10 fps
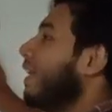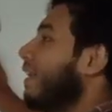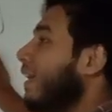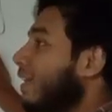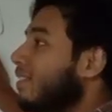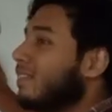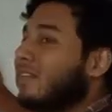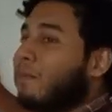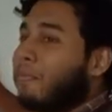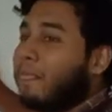that
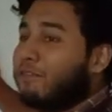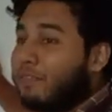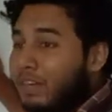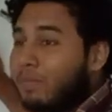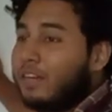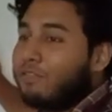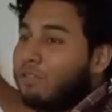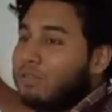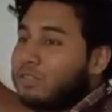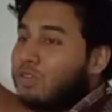is 50
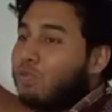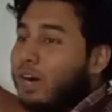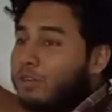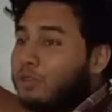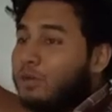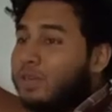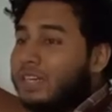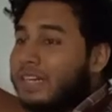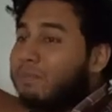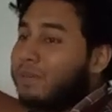millivolts. So what will be
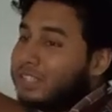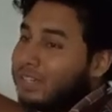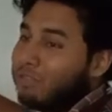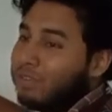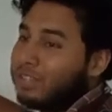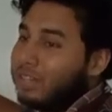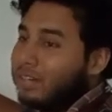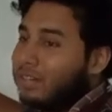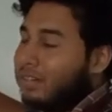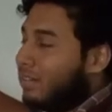the temperature over there?